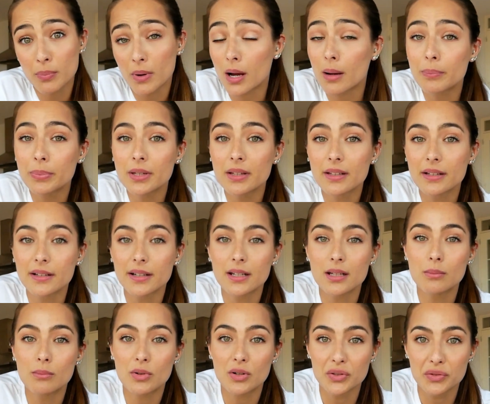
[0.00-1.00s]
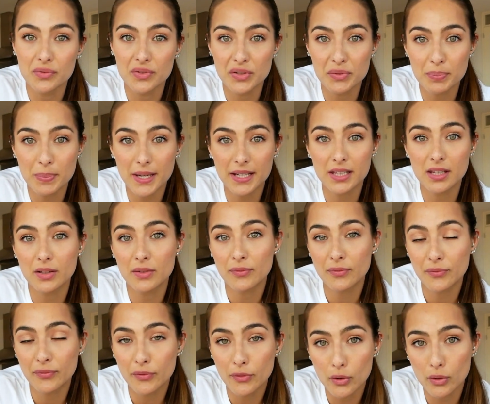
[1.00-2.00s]
popular and the most respected
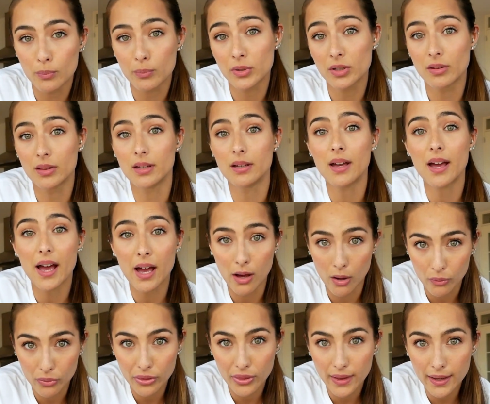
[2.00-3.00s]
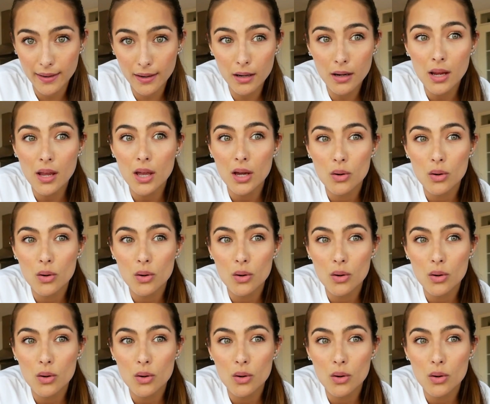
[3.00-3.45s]
formula out there,